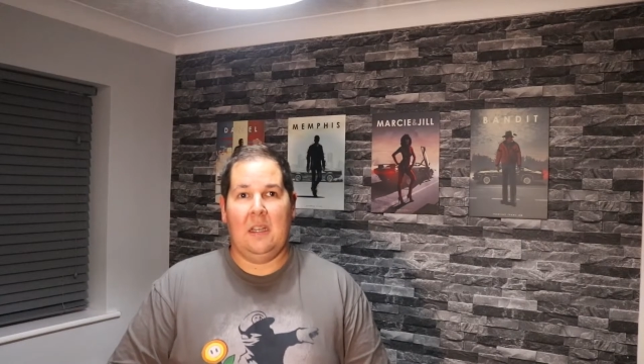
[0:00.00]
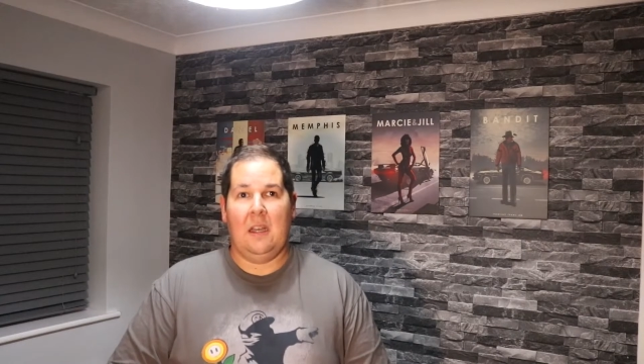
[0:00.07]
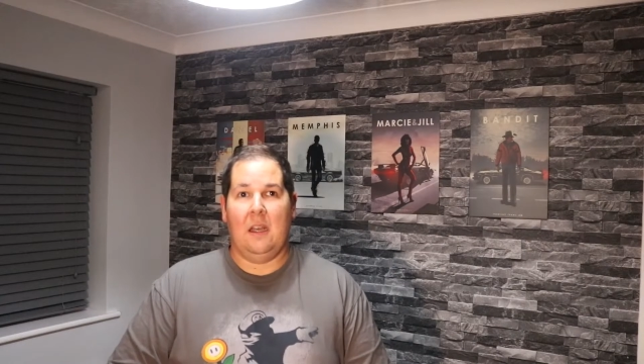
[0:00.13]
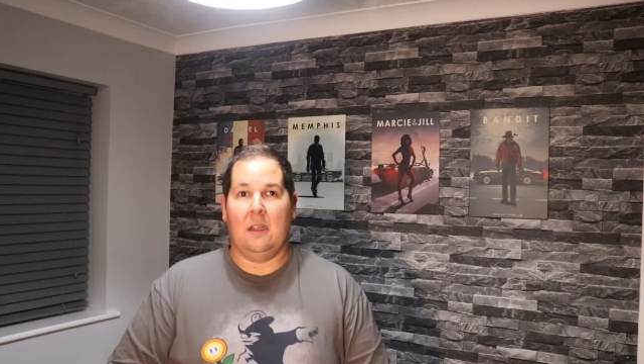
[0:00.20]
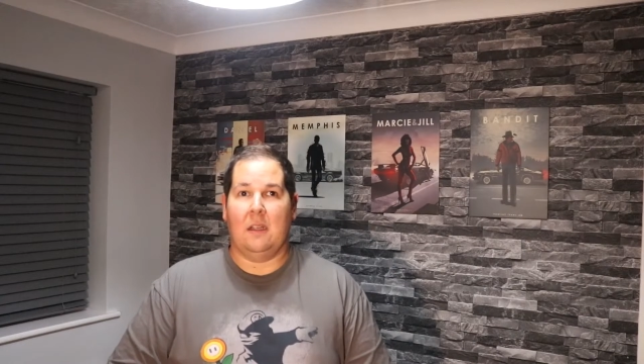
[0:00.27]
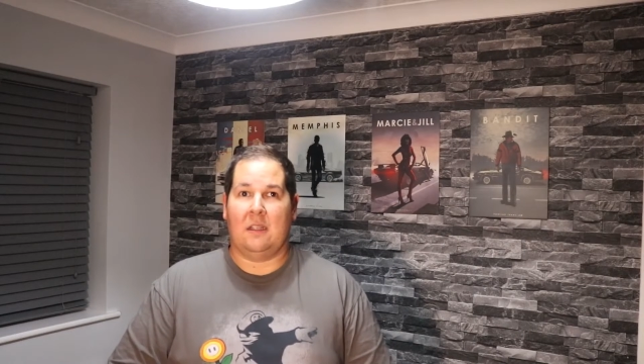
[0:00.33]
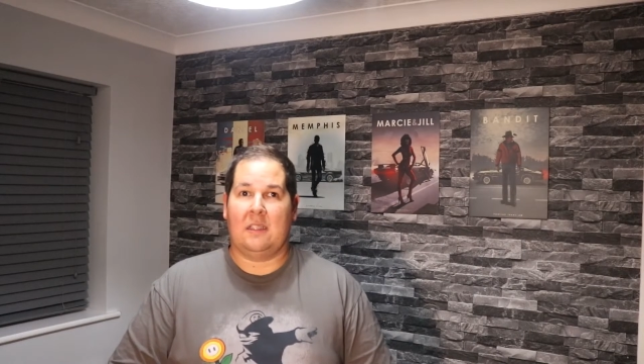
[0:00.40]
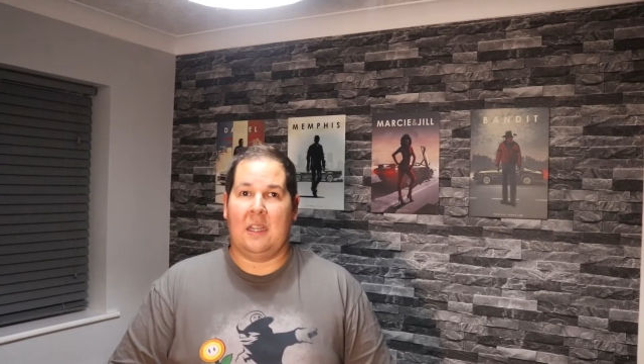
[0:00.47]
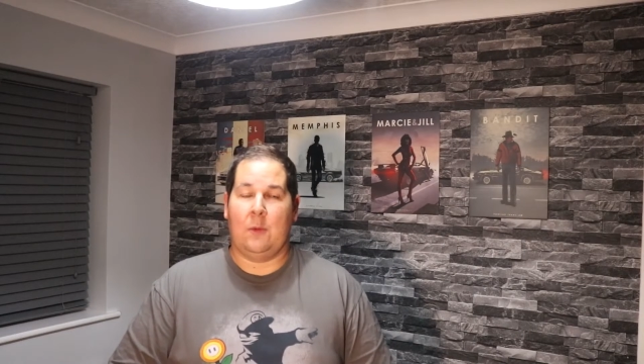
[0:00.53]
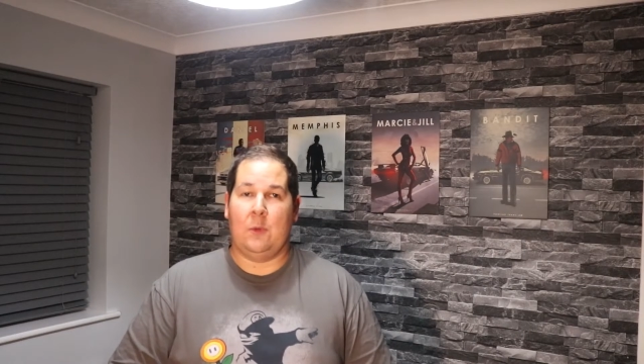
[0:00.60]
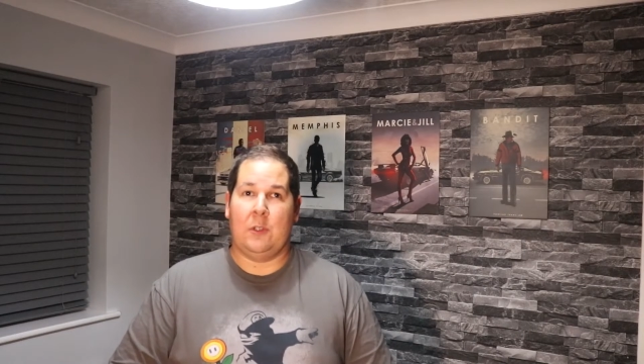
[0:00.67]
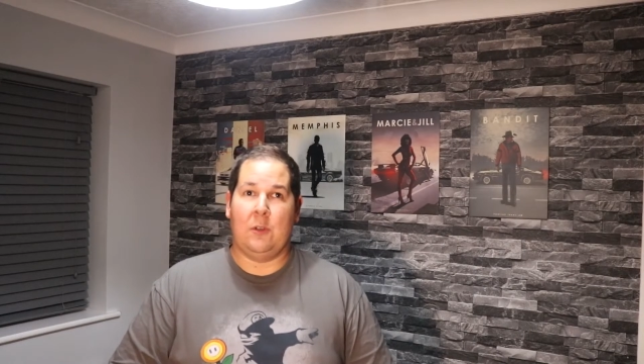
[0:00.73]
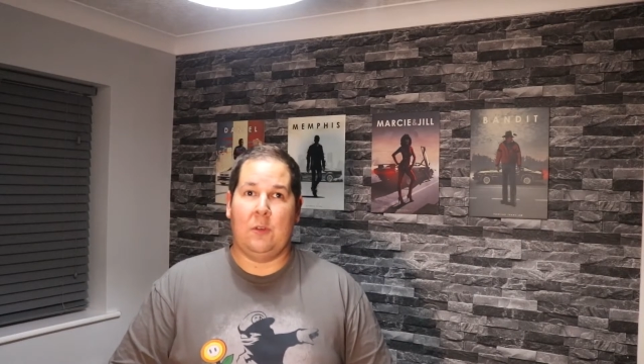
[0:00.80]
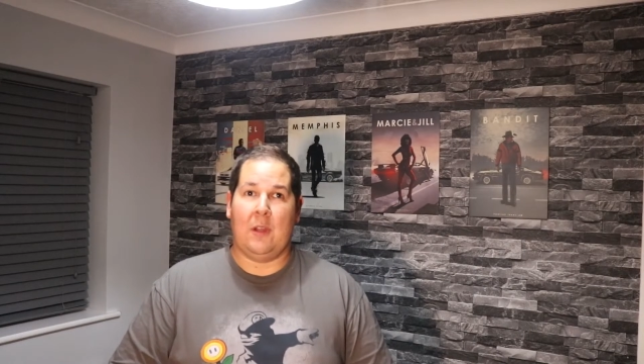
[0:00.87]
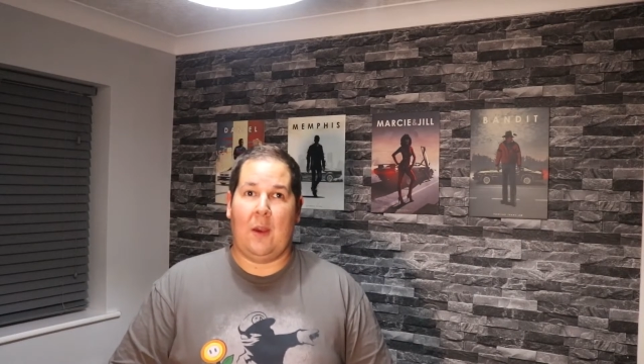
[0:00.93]
like I say, we
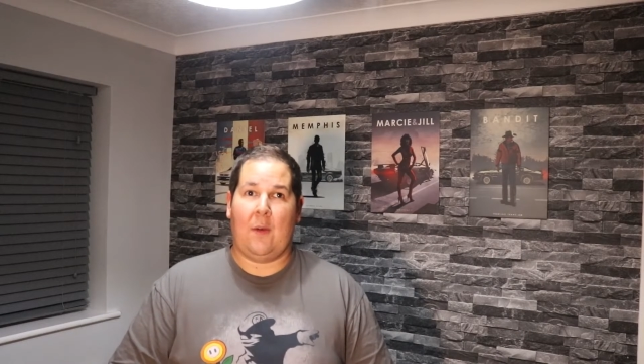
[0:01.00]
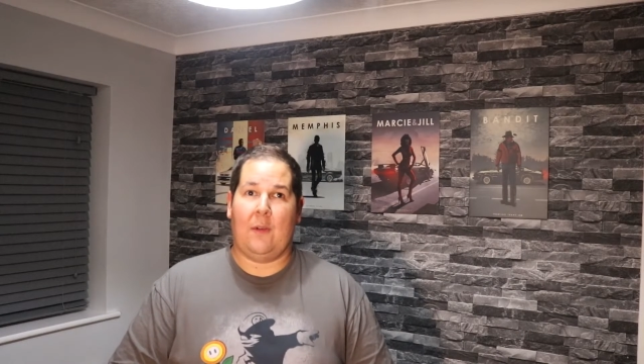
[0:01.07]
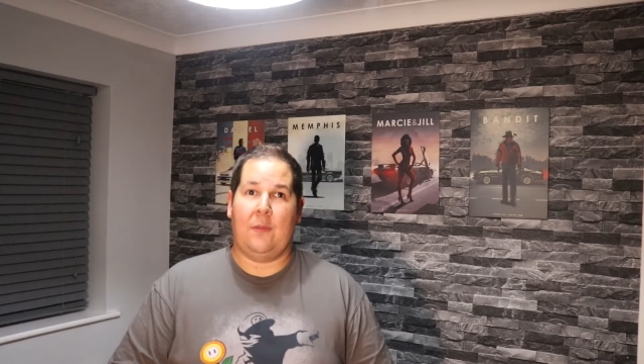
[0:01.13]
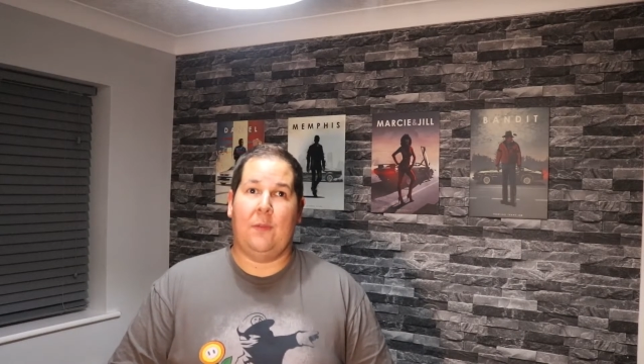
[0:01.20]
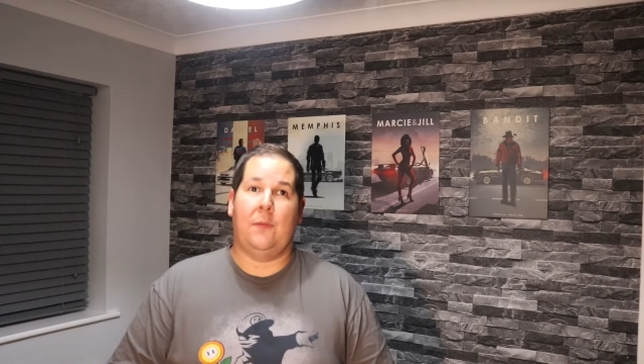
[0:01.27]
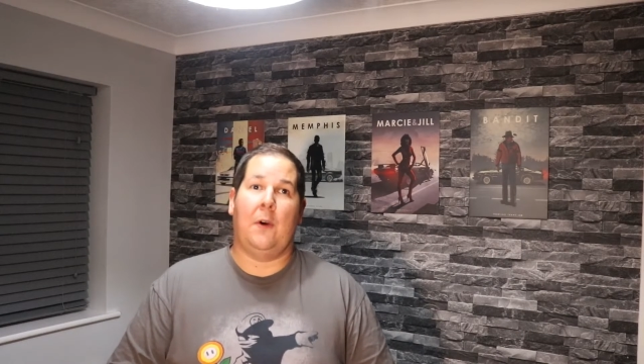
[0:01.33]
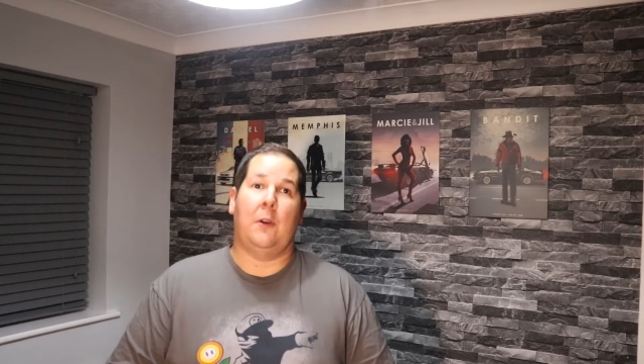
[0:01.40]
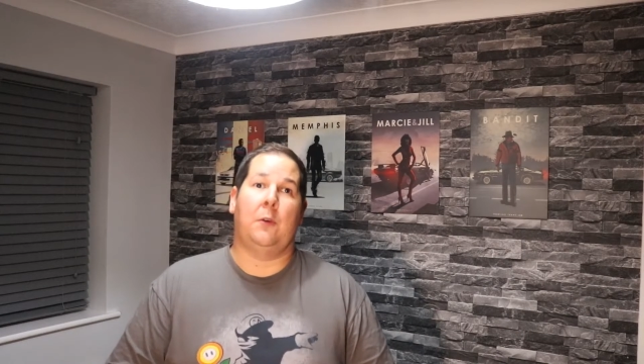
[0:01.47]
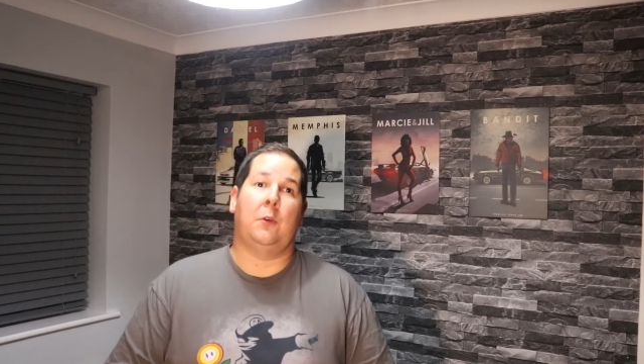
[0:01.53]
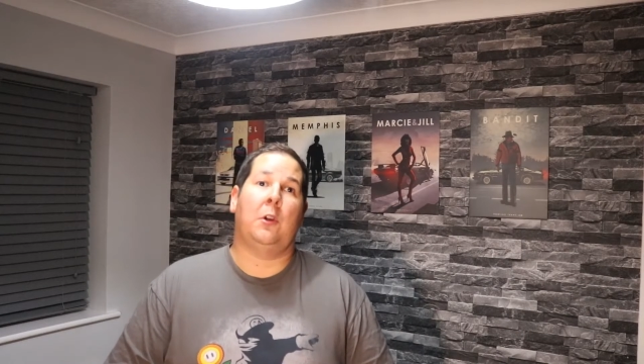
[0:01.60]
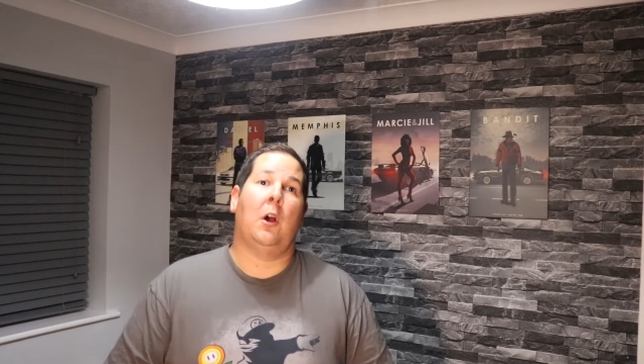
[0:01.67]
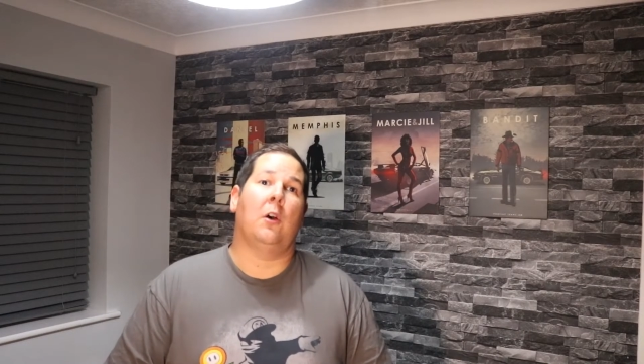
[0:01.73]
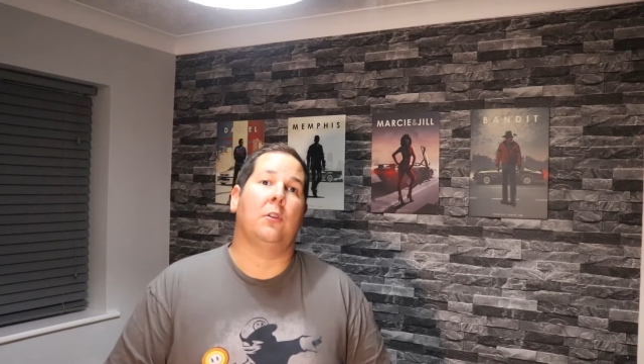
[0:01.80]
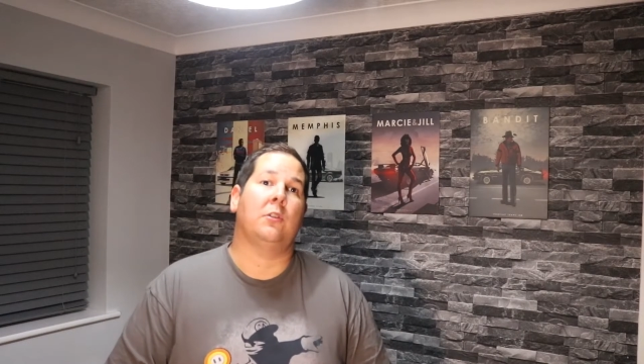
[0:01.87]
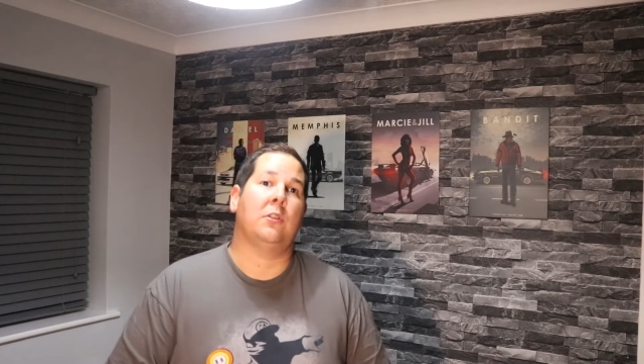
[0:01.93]
do now have the final
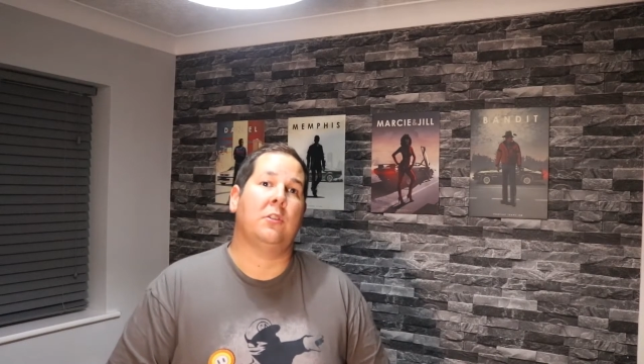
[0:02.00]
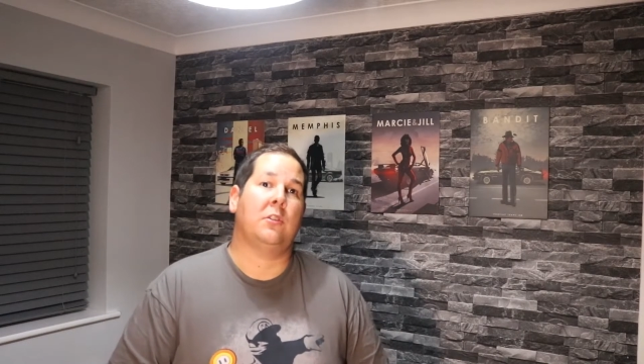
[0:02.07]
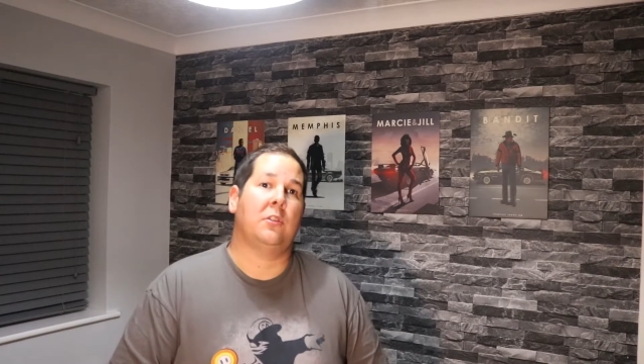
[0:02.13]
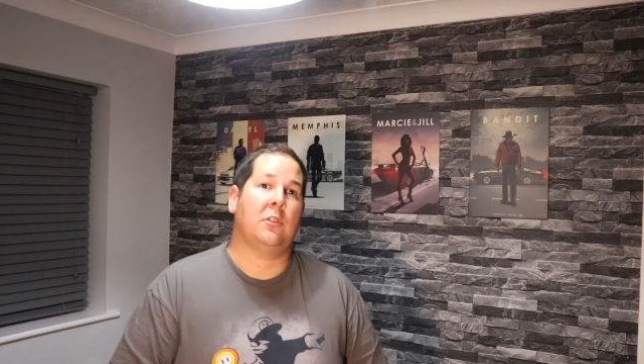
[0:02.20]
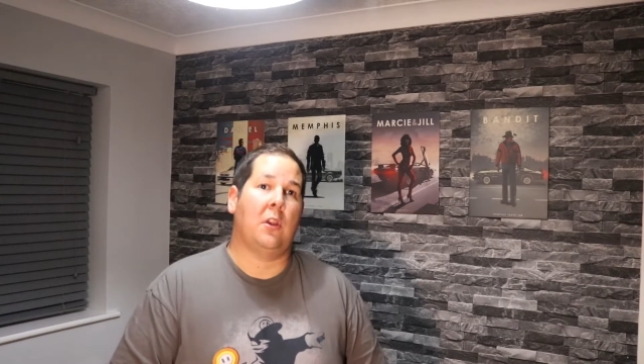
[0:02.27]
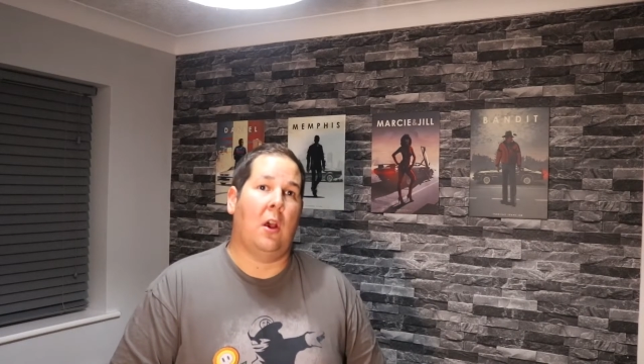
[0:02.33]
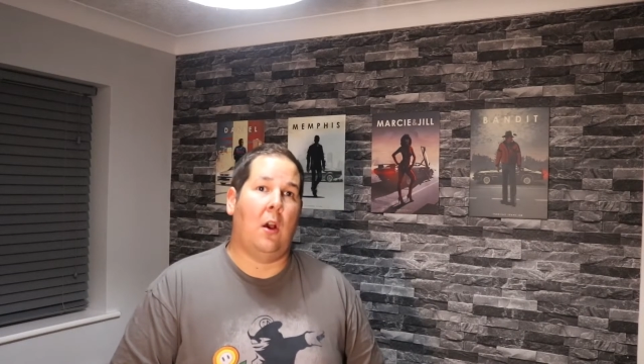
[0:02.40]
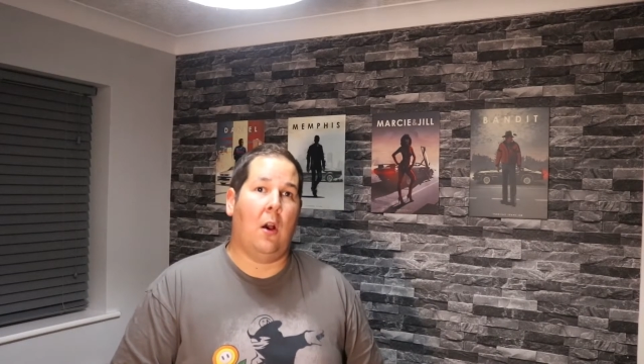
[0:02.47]
costs